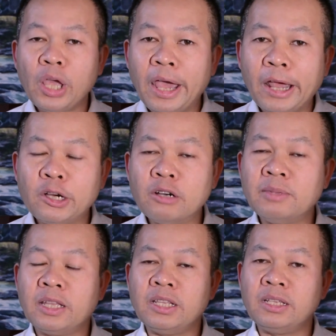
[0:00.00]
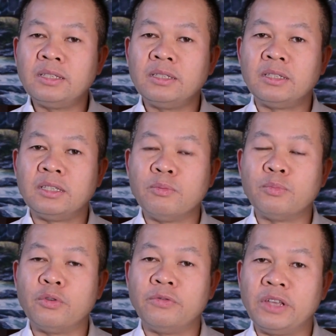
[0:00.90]
I hope that this
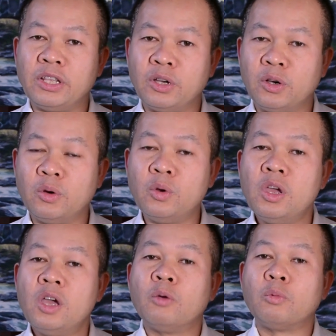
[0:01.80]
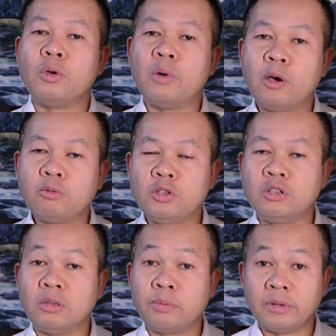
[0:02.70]
simple video will help you
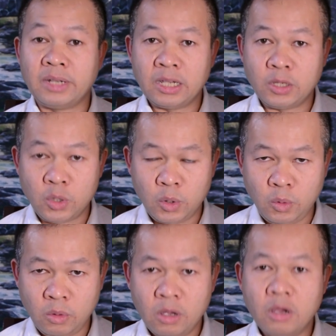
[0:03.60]
to protect you,